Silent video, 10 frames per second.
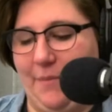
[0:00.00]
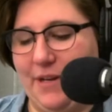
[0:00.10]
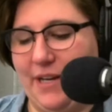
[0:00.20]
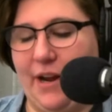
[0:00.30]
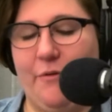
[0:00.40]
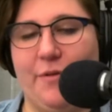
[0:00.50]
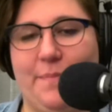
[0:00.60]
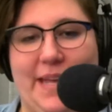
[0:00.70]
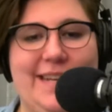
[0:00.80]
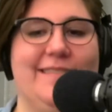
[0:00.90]
I'm gonna go with
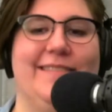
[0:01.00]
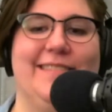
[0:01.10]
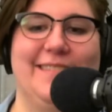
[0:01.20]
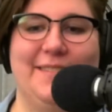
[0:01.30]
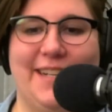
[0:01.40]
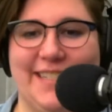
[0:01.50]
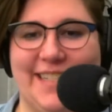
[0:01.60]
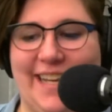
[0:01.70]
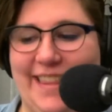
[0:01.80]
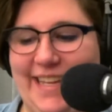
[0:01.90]
Pete
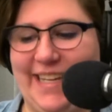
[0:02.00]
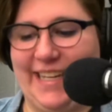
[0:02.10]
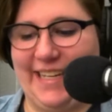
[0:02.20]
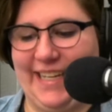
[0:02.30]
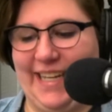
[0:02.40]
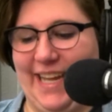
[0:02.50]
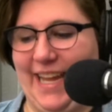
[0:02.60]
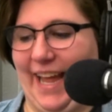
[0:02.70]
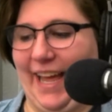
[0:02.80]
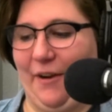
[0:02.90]
because I think
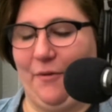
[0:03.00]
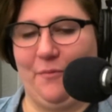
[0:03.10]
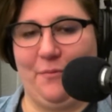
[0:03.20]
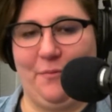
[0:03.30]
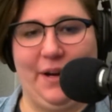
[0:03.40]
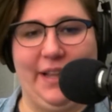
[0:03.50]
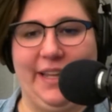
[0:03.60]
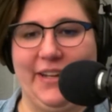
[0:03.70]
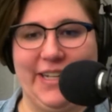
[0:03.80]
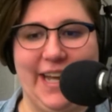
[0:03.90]
he had a
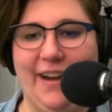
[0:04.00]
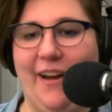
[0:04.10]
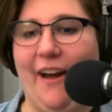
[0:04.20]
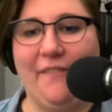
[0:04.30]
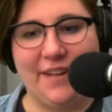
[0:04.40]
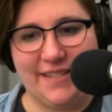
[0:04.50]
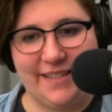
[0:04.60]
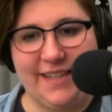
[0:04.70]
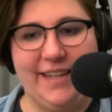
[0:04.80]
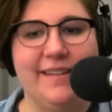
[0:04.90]
really good night.
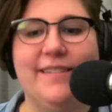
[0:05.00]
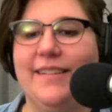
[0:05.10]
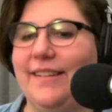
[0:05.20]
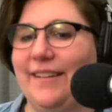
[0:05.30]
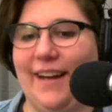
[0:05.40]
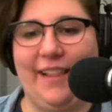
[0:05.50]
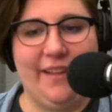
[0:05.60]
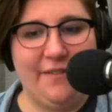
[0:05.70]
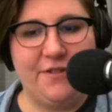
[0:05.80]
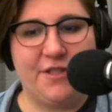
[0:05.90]
Obviously, I
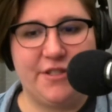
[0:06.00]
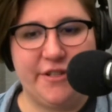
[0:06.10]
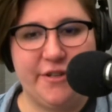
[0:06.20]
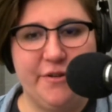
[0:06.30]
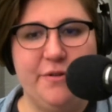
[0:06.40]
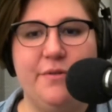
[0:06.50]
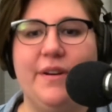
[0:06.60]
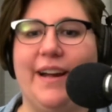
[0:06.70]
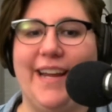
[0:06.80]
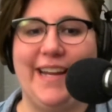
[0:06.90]
loved Stu.
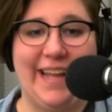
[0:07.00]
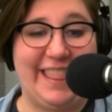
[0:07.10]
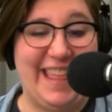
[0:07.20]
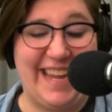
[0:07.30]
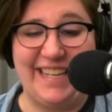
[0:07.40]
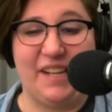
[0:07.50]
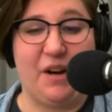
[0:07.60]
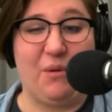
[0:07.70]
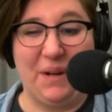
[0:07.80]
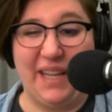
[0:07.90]
I think he did
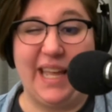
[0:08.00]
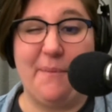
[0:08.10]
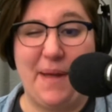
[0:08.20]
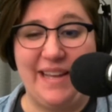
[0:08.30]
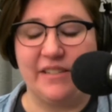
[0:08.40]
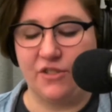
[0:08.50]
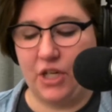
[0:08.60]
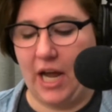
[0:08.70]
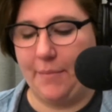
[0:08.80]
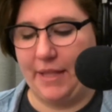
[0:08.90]
a really amazing
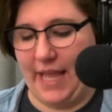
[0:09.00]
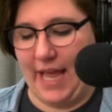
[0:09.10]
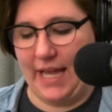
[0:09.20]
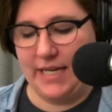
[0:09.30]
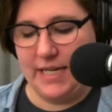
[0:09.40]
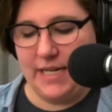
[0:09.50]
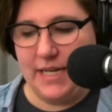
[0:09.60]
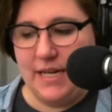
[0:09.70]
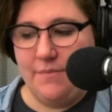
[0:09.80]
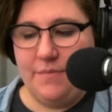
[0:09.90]
job in that.
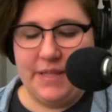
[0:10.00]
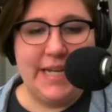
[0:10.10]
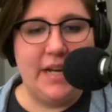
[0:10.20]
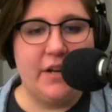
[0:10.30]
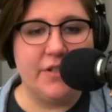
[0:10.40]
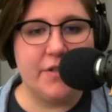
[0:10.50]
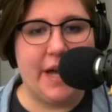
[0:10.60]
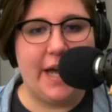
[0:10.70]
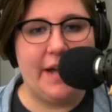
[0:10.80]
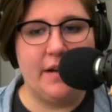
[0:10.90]
But then he also
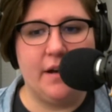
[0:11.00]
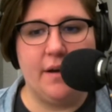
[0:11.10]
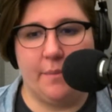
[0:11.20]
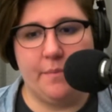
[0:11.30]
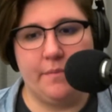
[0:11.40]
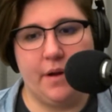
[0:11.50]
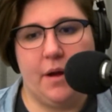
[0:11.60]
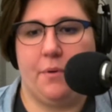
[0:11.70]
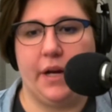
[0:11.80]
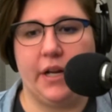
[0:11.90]
had a
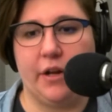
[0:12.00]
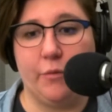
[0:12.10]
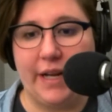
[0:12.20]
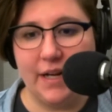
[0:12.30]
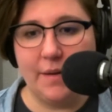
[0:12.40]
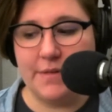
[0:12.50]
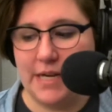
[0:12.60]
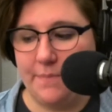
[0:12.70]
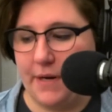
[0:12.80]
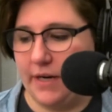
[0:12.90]
pretty good Weekend
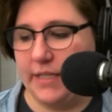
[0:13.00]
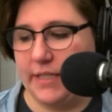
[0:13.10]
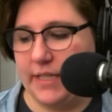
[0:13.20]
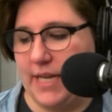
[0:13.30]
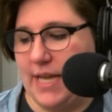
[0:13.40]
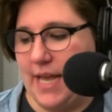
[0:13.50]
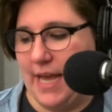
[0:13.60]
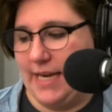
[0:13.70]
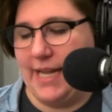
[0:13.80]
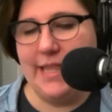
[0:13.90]
Update appearance,
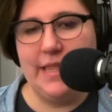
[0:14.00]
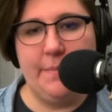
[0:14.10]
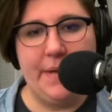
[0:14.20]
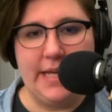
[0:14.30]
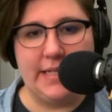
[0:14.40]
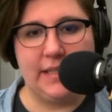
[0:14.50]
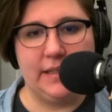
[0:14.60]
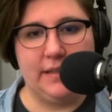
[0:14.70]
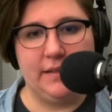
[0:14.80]
and in the bit,